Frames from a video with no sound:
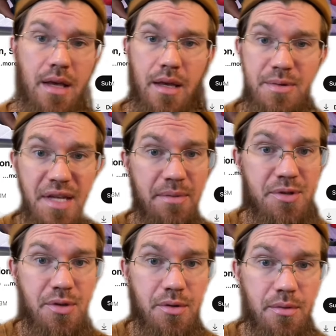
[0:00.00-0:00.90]
He was able
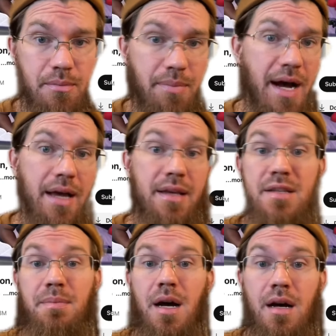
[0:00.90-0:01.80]
to buy
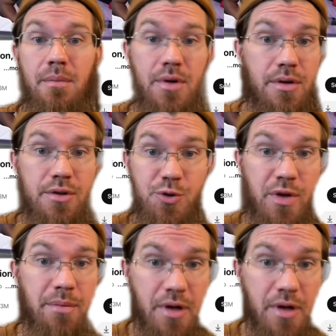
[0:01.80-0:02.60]
his mom her dream